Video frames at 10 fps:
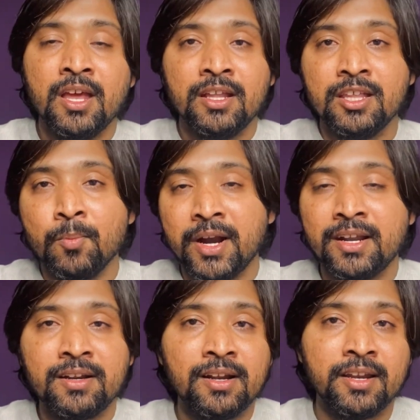the
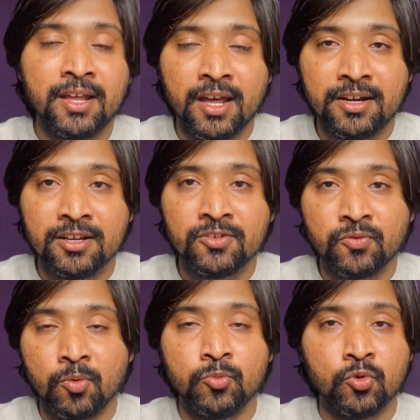maternal inheritance
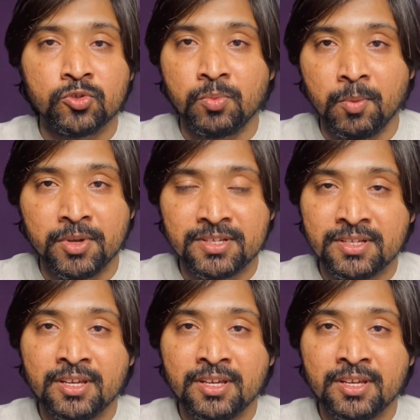from those babies.